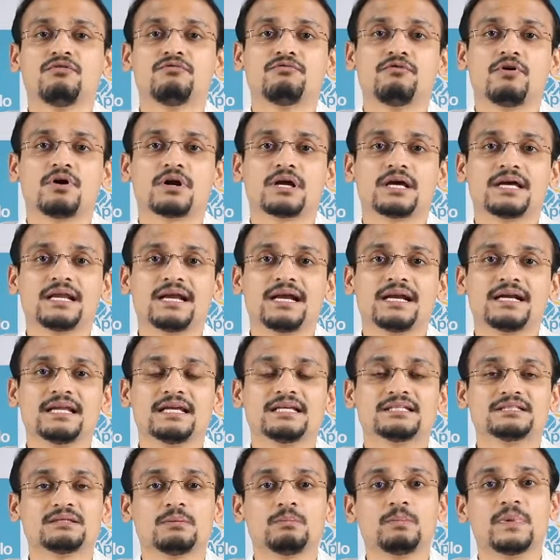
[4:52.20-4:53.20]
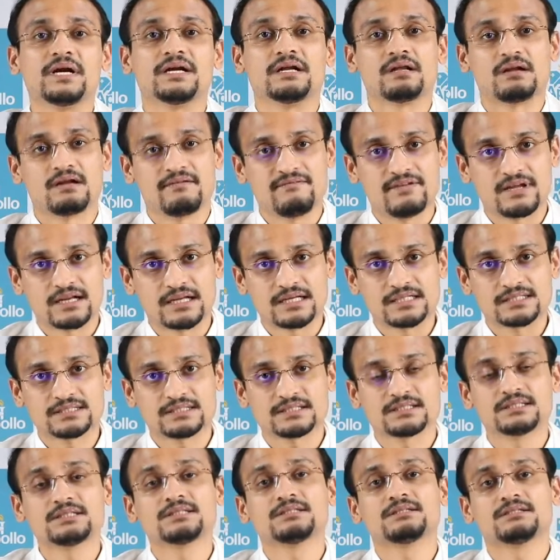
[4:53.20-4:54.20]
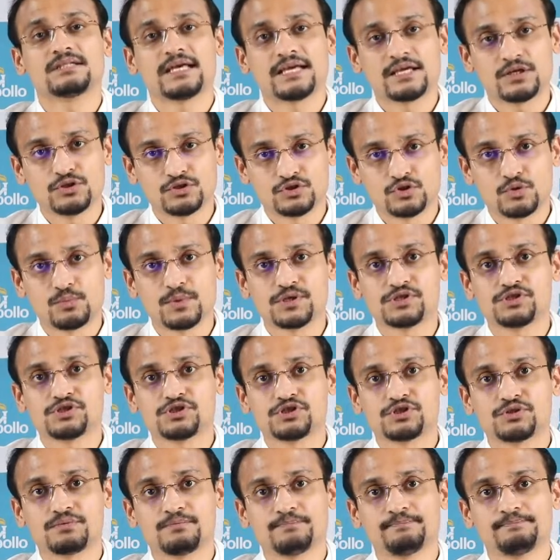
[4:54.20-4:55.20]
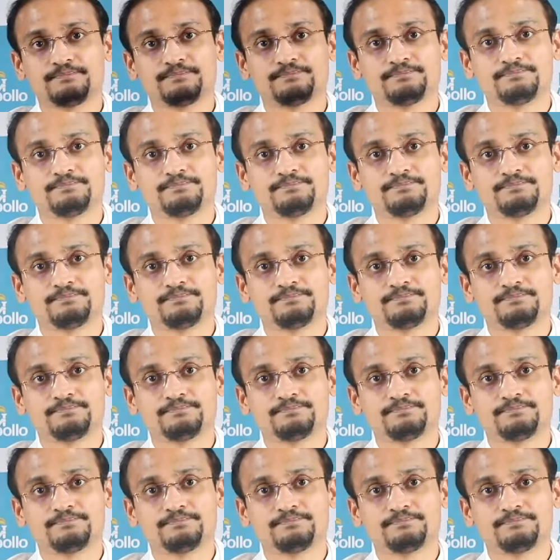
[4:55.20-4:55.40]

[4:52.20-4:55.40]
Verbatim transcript: for creating some better awareness. Thank you so much.